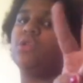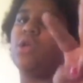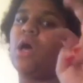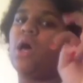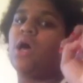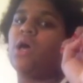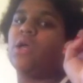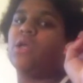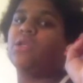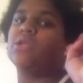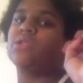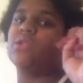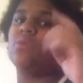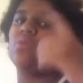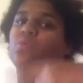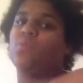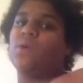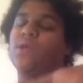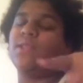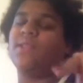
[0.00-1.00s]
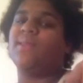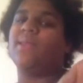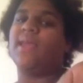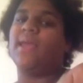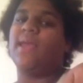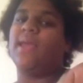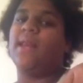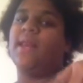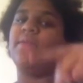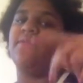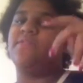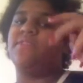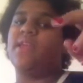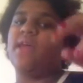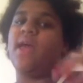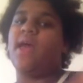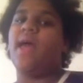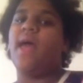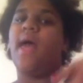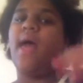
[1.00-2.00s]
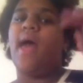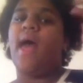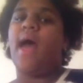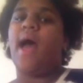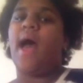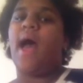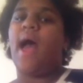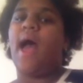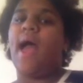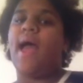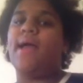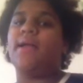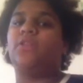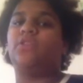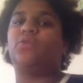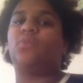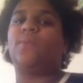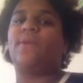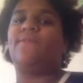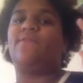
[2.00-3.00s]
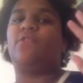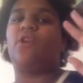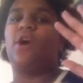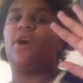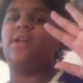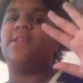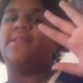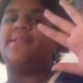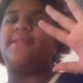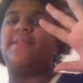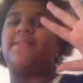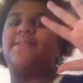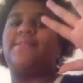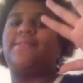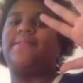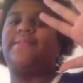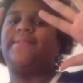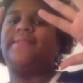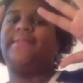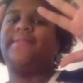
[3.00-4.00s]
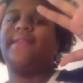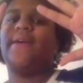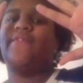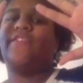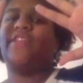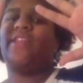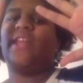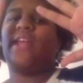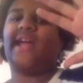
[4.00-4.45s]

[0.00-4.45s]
dogs. He lives here. And we've got 7